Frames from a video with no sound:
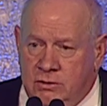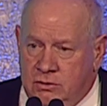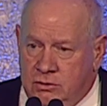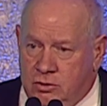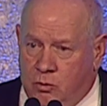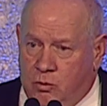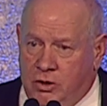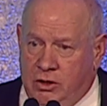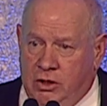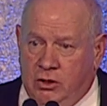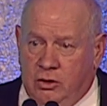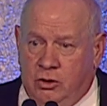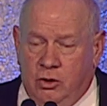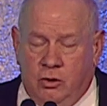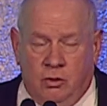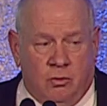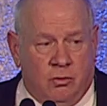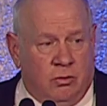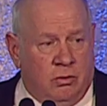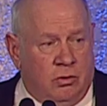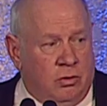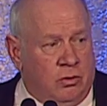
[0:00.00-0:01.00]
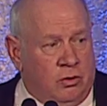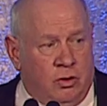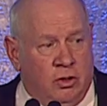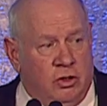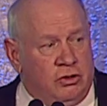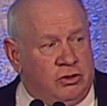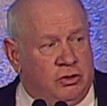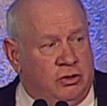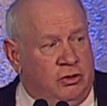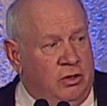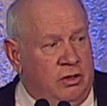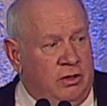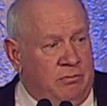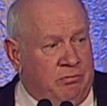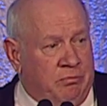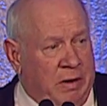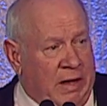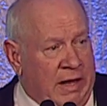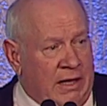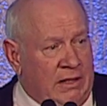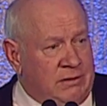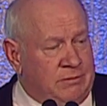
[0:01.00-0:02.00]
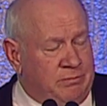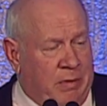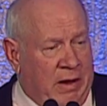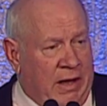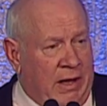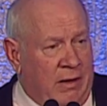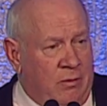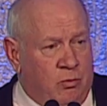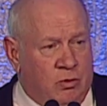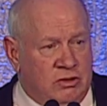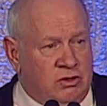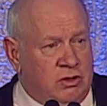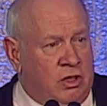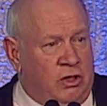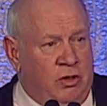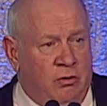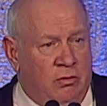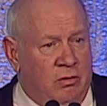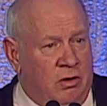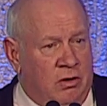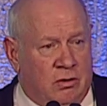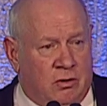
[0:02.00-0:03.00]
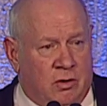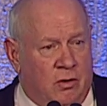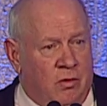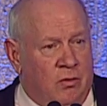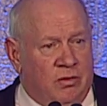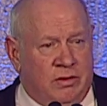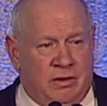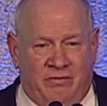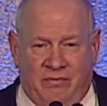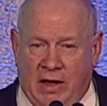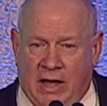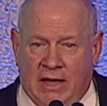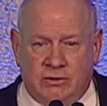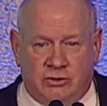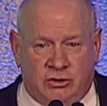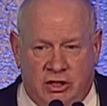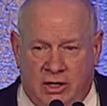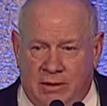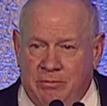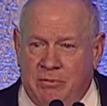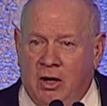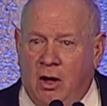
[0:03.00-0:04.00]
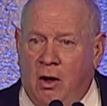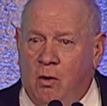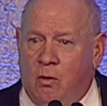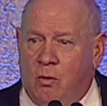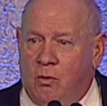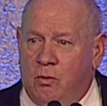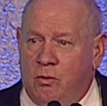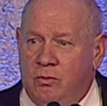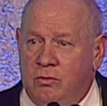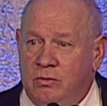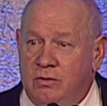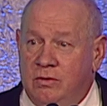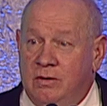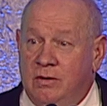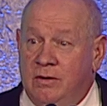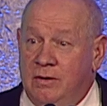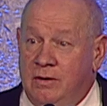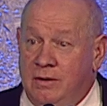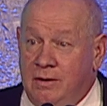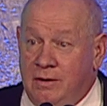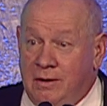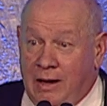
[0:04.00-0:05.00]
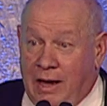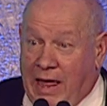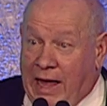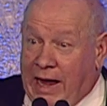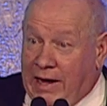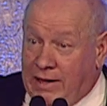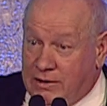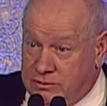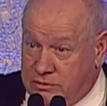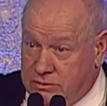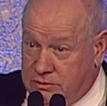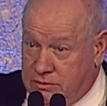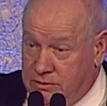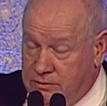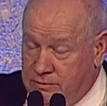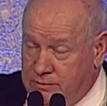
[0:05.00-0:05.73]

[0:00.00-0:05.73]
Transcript: So what do? Good's good and bad's bad. What's the cute little girl with the fat sheep go? Last.